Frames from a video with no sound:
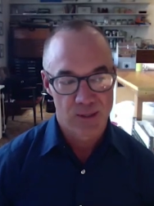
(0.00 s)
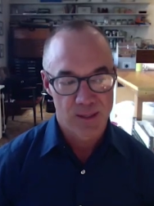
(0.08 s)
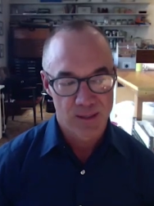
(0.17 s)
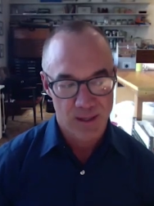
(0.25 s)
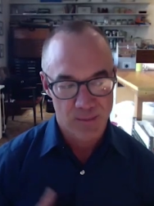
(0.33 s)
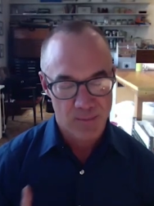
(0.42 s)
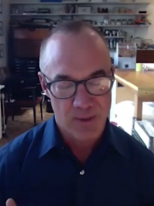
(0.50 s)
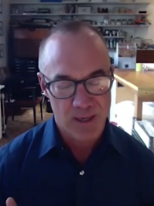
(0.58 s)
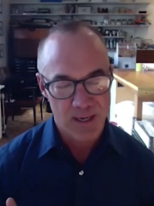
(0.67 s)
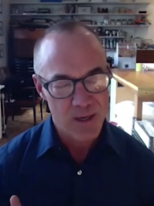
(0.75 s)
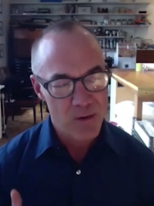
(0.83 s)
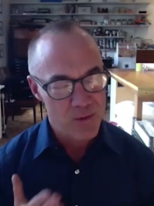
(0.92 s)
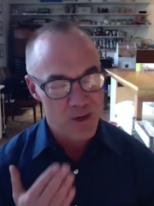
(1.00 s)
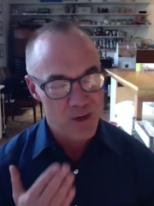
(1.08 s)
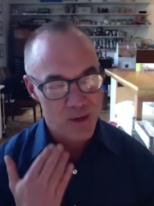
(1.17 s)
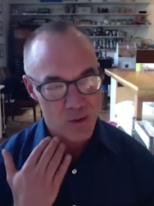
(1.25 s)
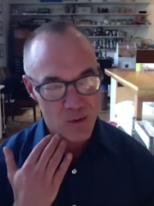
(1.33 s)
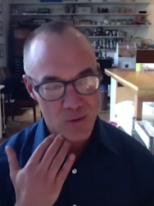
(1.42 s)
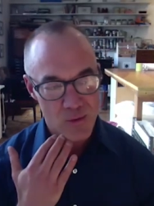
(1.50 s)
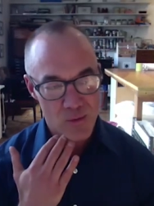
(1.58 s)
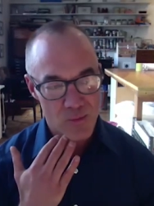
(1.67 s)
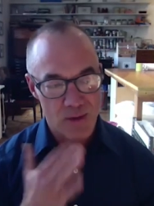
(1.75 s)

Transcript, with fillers: And but I don't know.